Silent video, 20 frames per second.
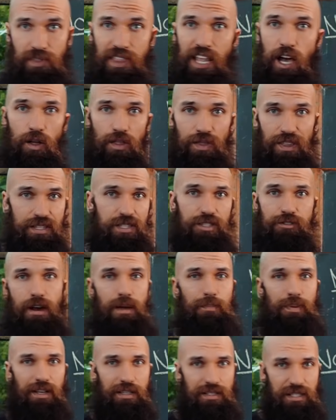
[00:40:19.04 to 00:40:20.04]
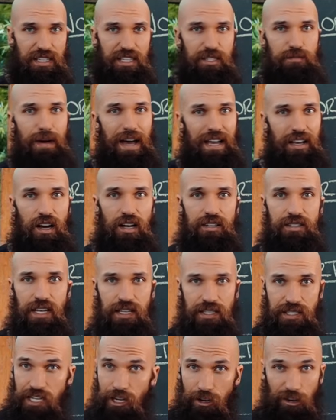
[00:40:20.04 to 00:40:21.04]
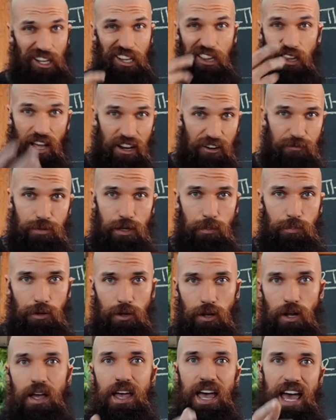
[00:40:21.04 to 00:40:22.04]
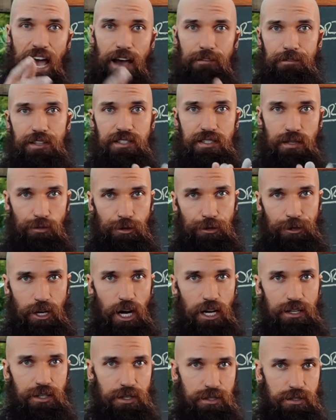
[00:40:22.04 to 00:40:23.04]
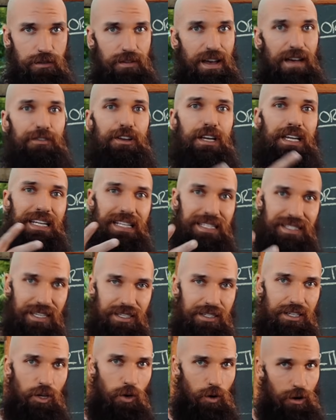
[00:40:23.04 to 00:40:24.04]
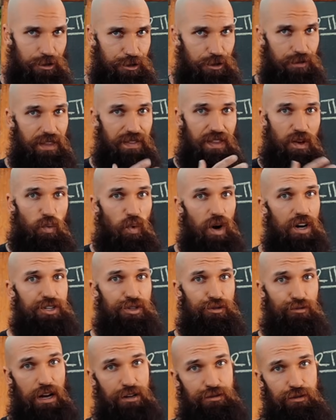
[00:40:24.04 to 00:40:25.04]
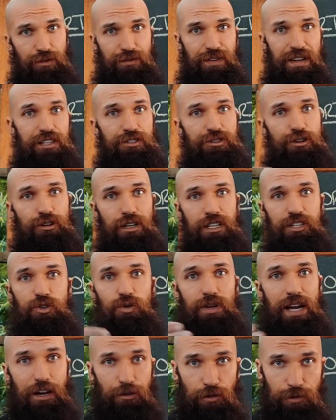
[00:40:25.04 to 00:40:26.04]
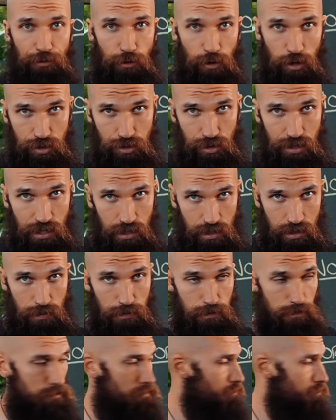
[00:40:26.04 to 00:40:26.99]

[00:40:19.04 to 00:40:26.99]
Now, this is great because this is my context here, and a lot of people have this similar context of having an existing orchard that they want to retrofit and turn into an agroforestry system.